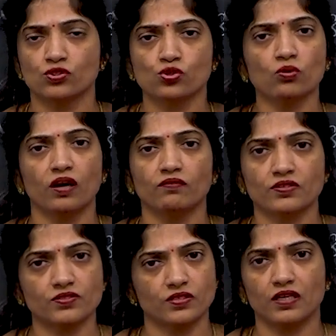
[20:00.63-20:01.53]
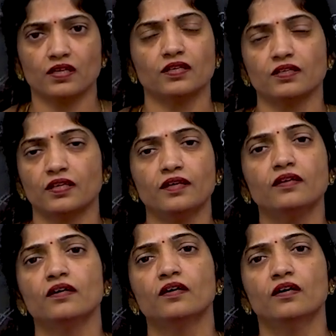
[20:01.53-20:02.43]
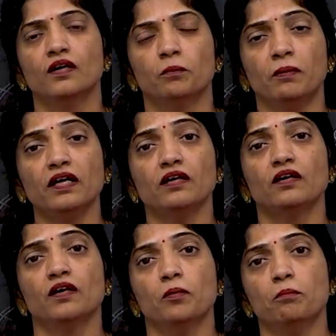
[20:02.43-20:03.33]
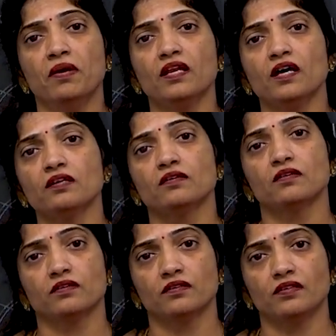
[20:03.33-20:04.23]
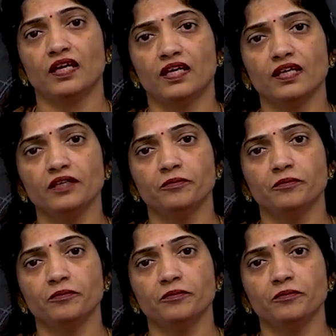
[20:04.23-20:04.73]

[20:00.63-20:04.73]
2 hours here and there, but men are taking